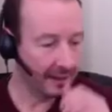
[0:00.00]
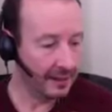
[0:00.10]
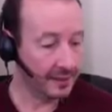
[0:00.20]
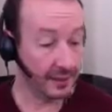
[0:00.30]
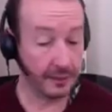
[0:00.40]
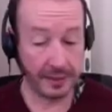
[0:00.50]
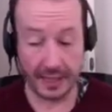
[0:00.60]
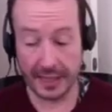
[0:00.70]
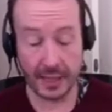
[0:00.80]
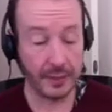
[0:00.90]
So
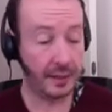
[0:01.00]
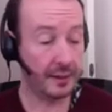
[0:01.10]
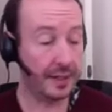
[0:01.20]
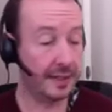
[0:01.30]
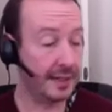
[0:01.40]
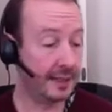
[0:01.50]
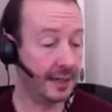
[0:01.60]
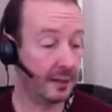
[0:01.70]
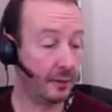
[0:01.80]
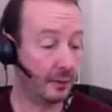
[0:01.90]
here we go,
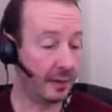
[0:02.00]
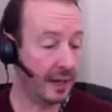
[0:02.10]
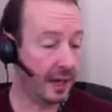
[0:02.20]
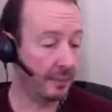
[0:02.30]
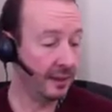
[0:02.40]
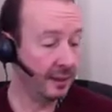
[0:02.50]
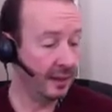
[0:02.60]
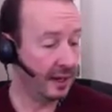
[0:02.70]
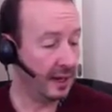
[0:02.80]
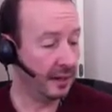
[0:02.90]
connecting it all up.
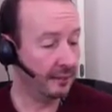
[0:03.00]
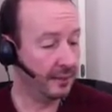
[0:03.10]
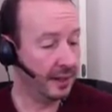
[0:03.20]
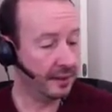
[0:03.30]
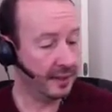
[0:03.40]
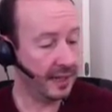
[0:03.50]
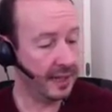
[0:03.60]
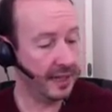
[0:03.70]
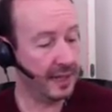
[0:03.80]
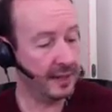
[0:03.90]

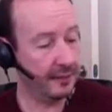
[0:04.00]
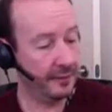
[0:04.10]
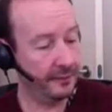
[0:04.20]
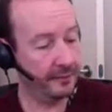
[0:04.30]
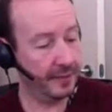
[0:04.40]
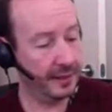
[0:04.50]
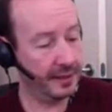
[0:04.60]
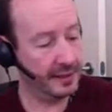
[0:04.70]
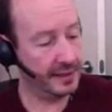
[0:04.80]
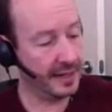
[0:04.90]
The
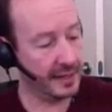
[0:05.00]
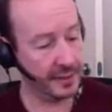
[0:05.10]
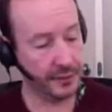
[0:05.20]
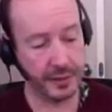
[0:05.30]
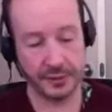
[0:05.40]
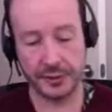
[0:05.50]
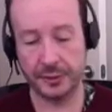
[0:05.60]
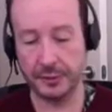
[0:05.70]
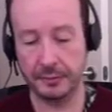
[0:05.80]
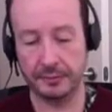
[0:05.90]
Zen
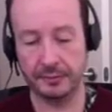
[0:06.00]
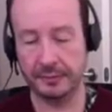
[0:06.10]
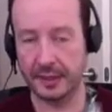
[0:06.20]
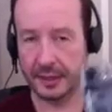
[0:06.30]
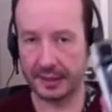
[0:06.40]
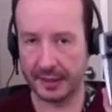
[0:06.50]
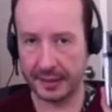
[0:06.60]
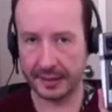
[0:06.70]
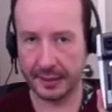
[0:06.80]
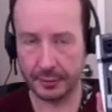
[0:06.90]
X302,
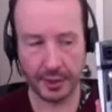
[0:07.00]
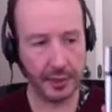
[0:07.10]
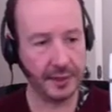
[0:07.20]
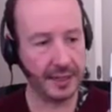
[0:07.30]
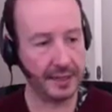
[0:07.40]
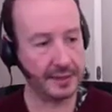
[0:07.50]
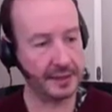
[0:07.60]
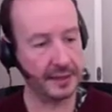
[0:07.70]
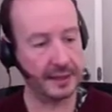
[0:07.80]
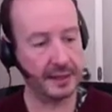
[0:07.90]
it's a little cutie.
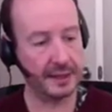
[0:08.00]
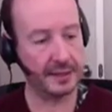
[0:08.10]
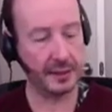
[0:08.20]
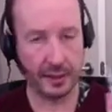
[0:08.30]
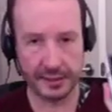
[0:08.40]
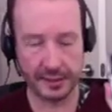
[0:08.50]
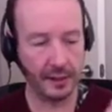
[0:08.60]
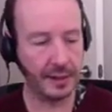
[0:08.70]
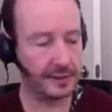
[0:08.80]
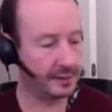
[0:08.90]
It's a nice
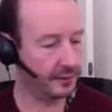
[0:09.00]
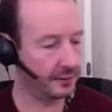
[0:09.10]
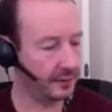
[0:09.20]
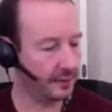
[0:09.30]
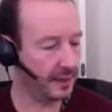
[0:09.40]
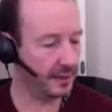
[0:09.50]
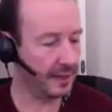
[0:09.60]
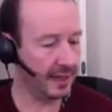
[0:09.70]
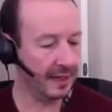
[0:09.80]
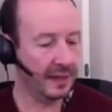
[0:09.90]
size. It's not too big
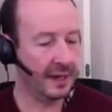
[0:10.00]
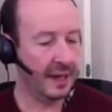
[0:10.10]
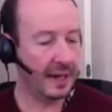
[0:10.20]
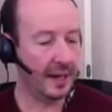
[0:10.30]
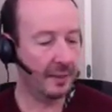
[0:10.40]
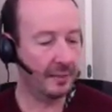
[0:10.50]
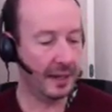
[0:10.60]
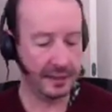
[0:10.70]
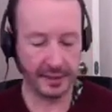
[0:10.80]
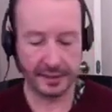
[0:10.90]
there. So